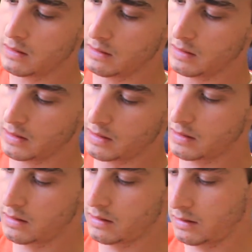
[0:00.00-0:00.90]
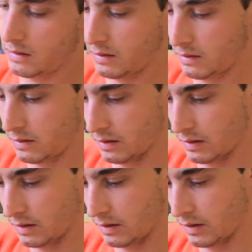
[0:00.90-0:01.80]
This
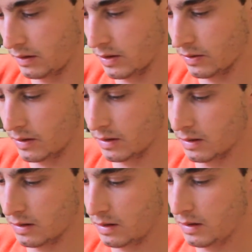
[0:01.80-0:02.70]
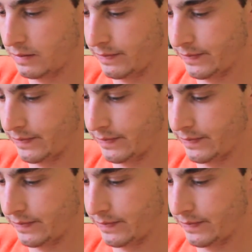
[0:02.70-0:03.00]
is so you can see,